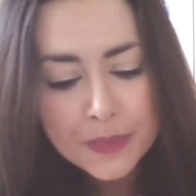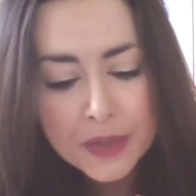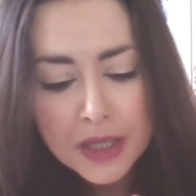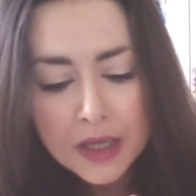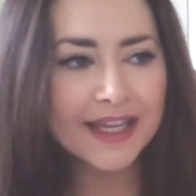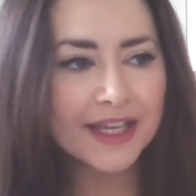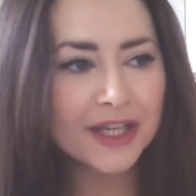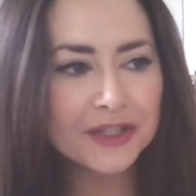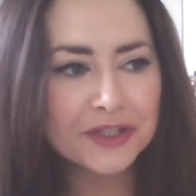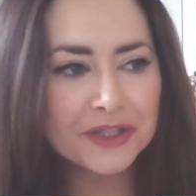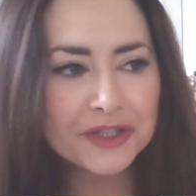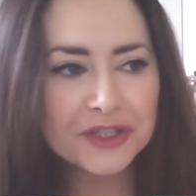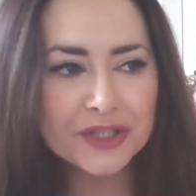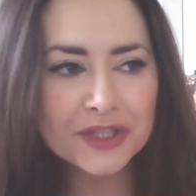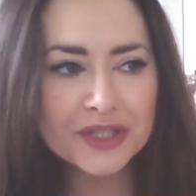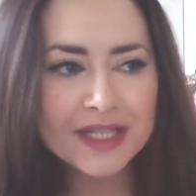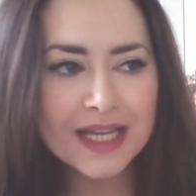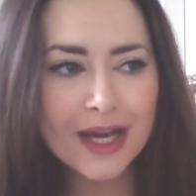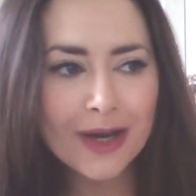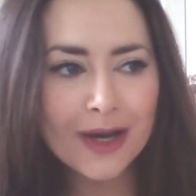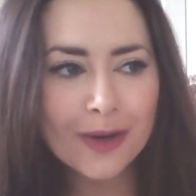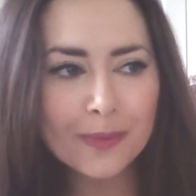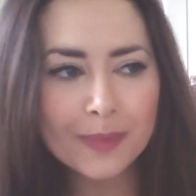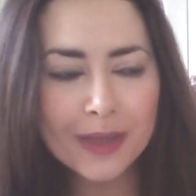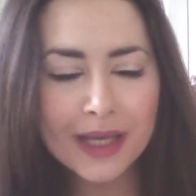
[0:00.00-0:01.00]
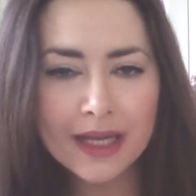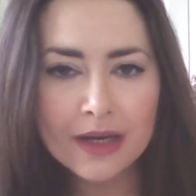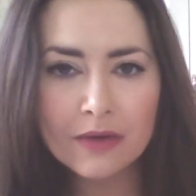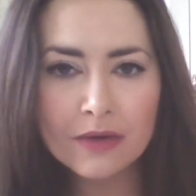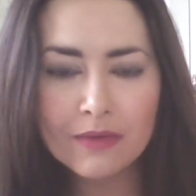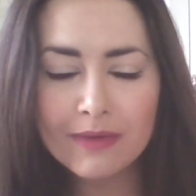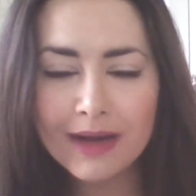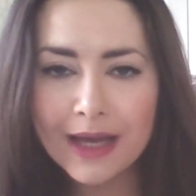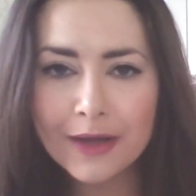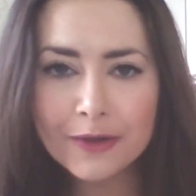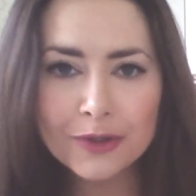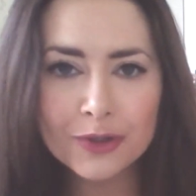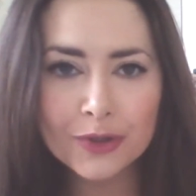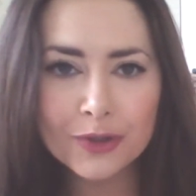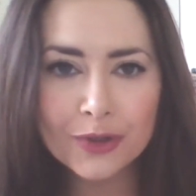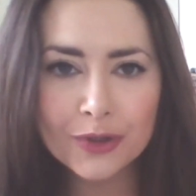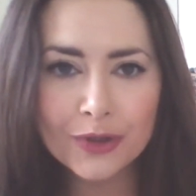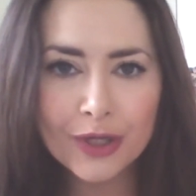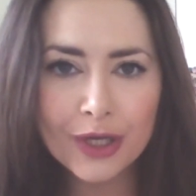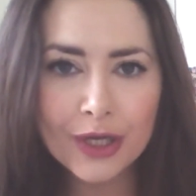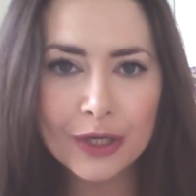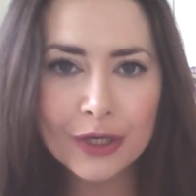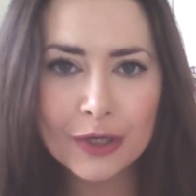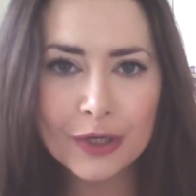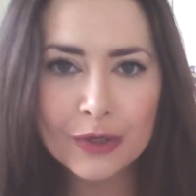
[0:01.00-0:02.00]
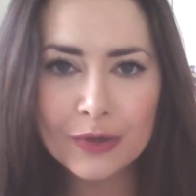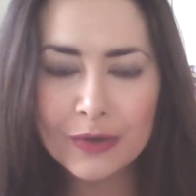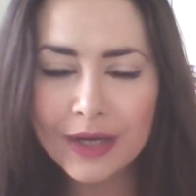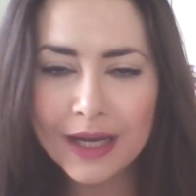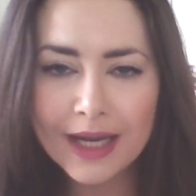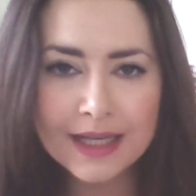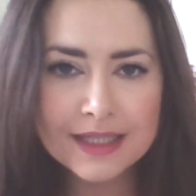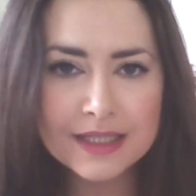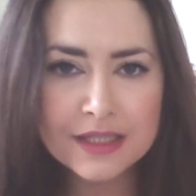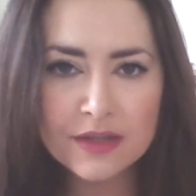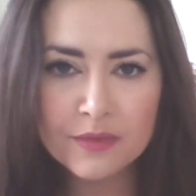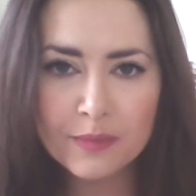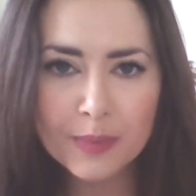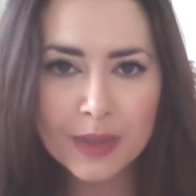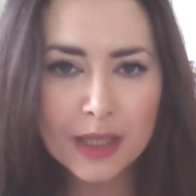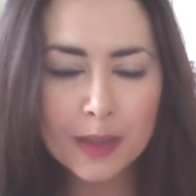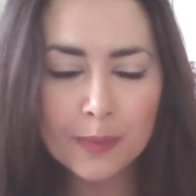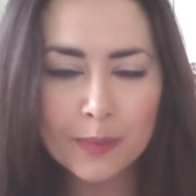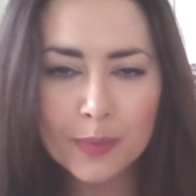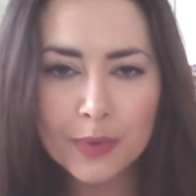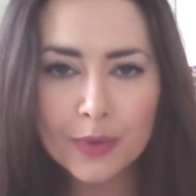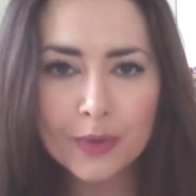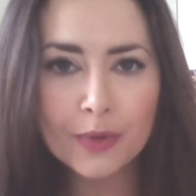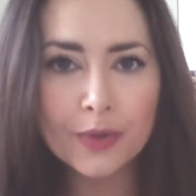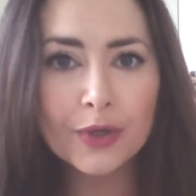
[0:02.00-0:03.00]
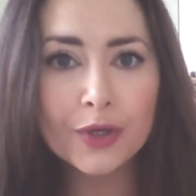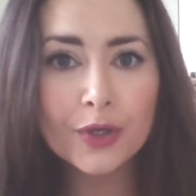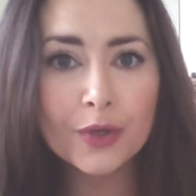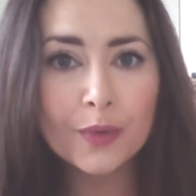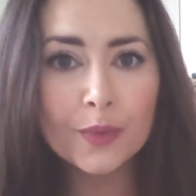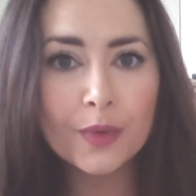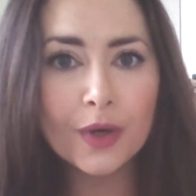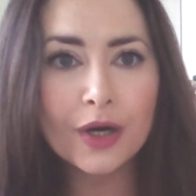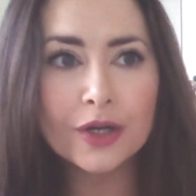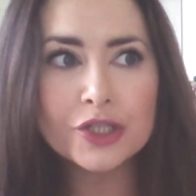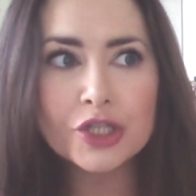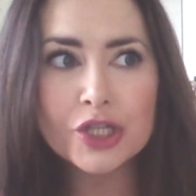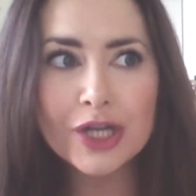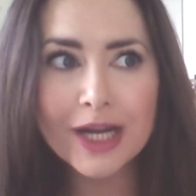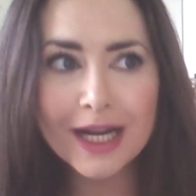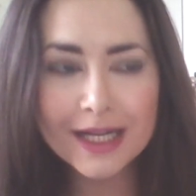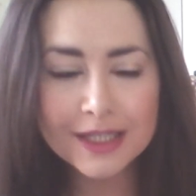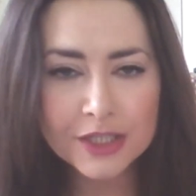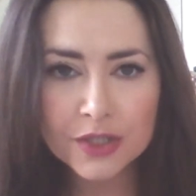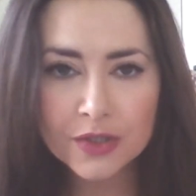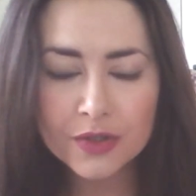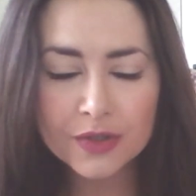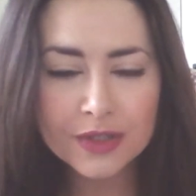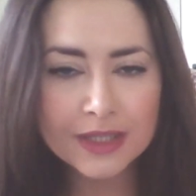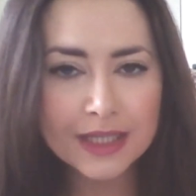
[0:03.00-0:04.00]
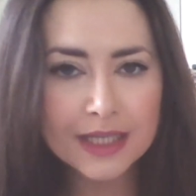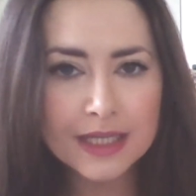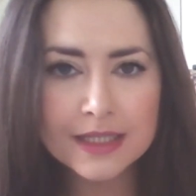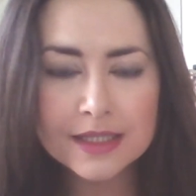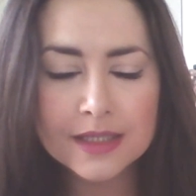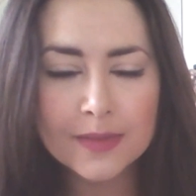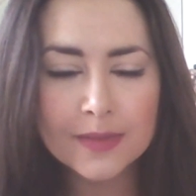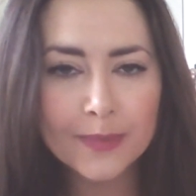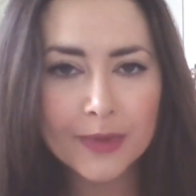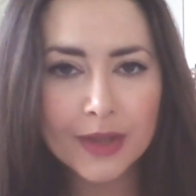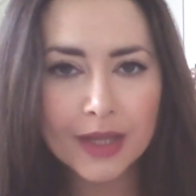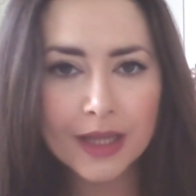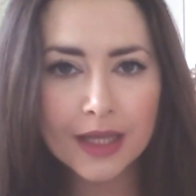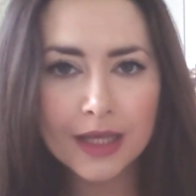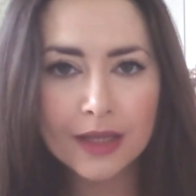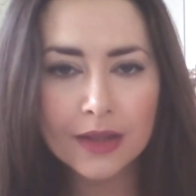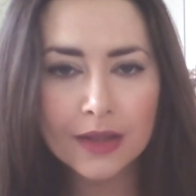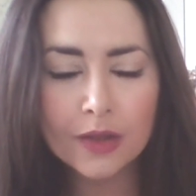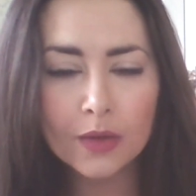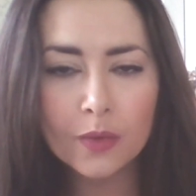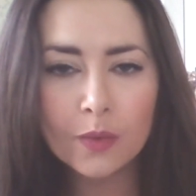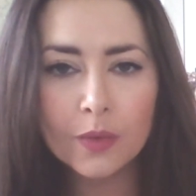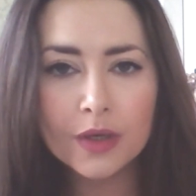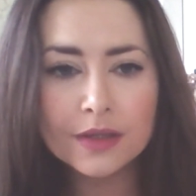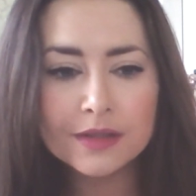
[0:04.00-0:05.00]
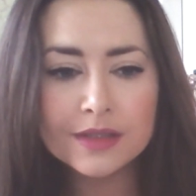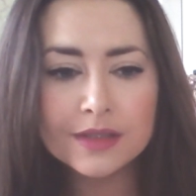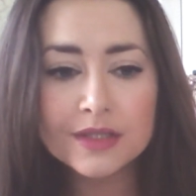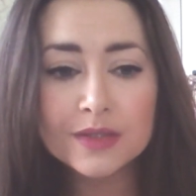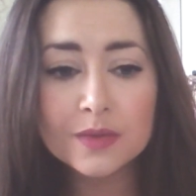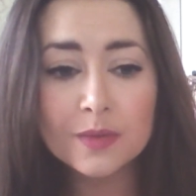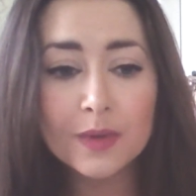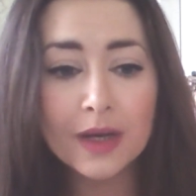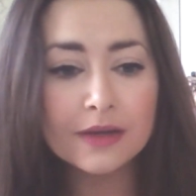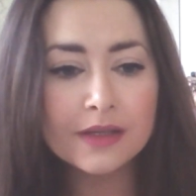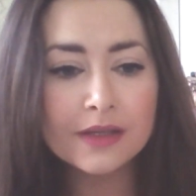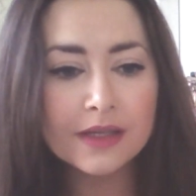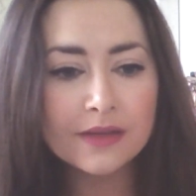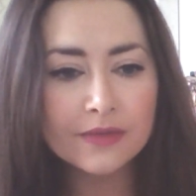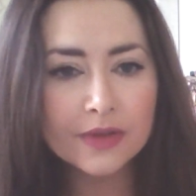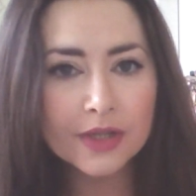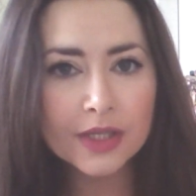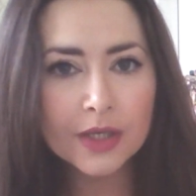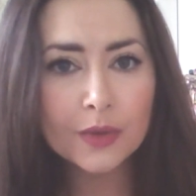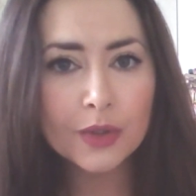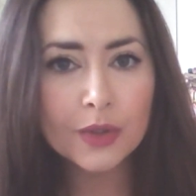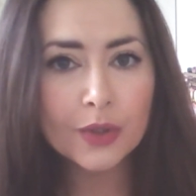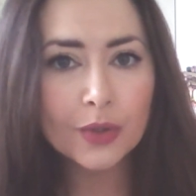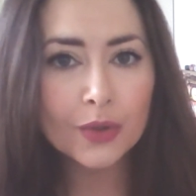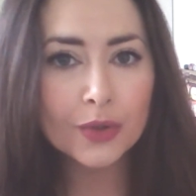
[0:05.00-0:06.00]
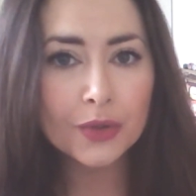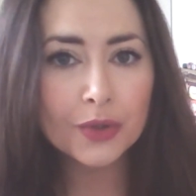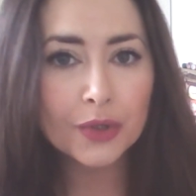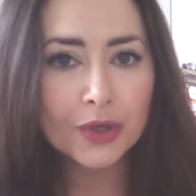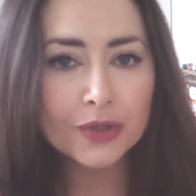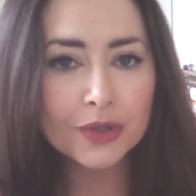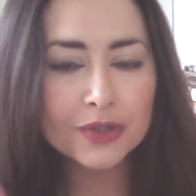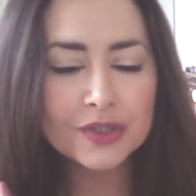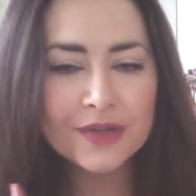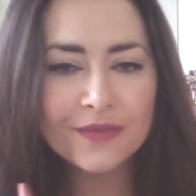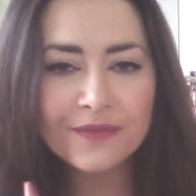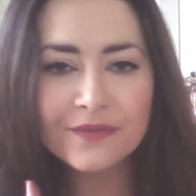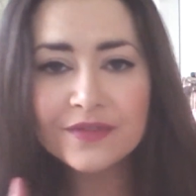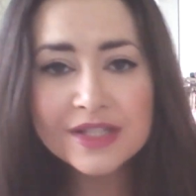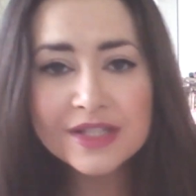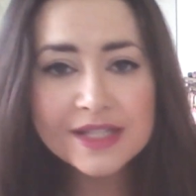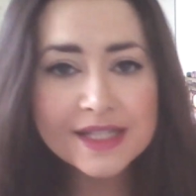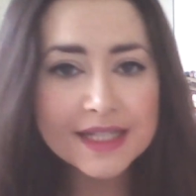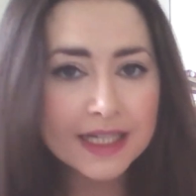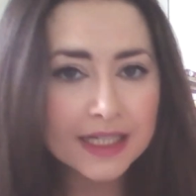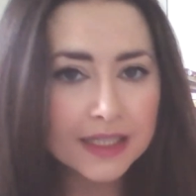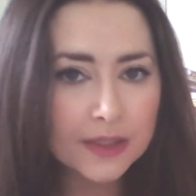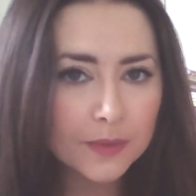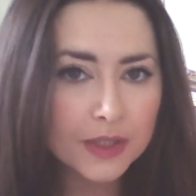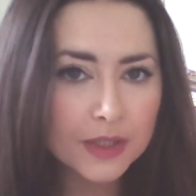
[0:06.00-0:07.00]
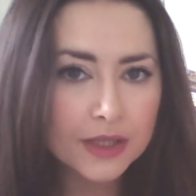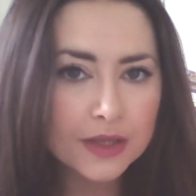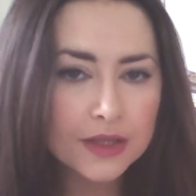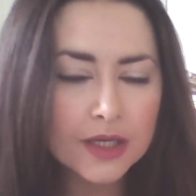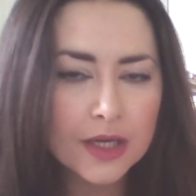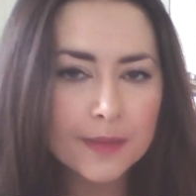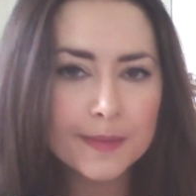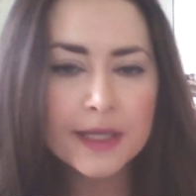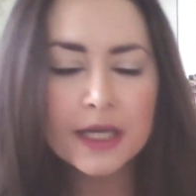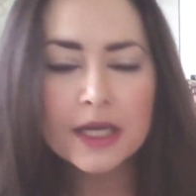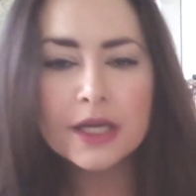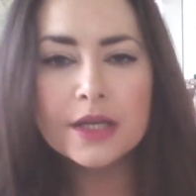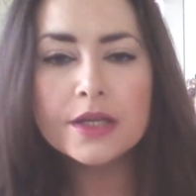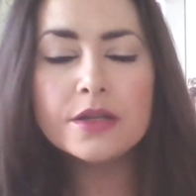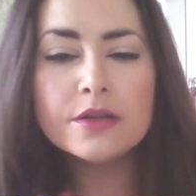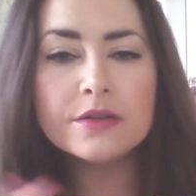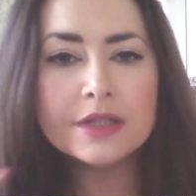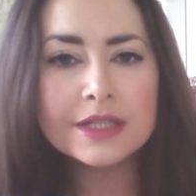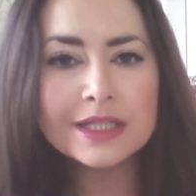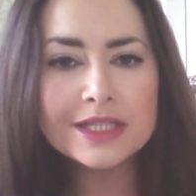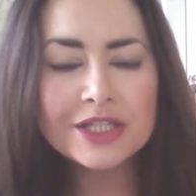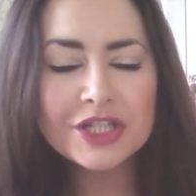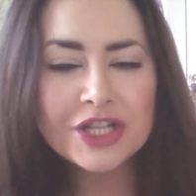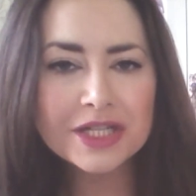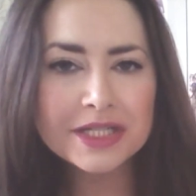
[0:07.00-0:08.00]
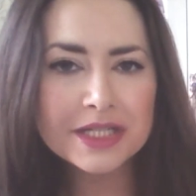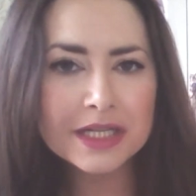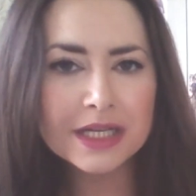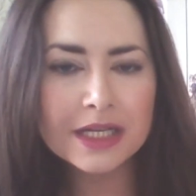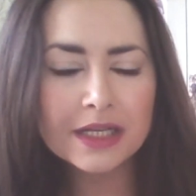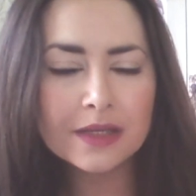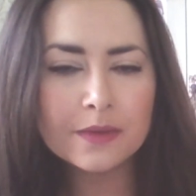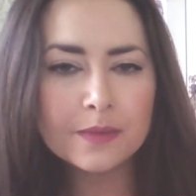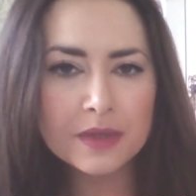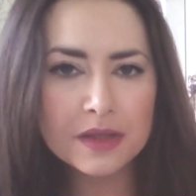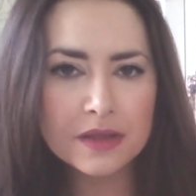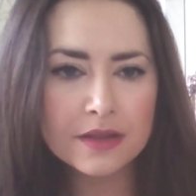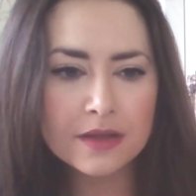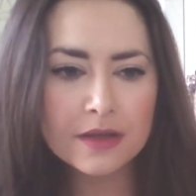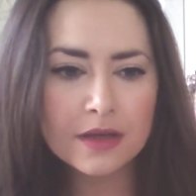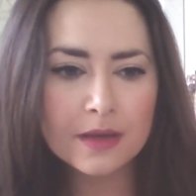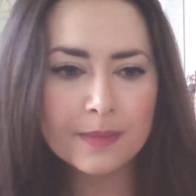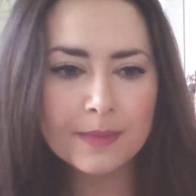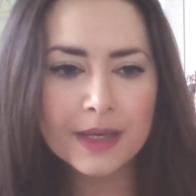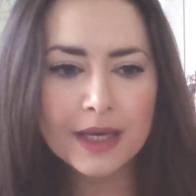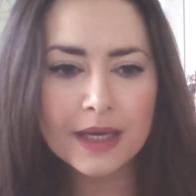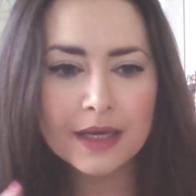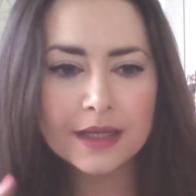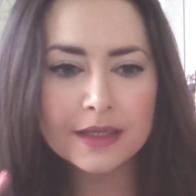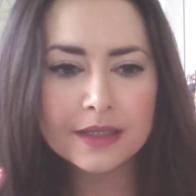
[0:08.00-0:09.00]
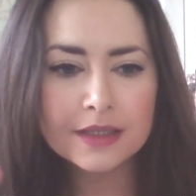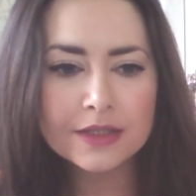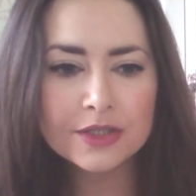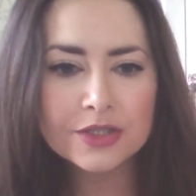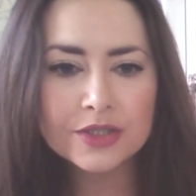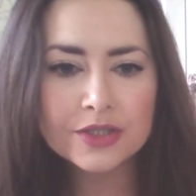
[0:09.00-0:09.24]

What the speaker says: It can just help being around other creative people who are trying to create something in the world as well, even though you're not physically with them, you're energetically with them, and it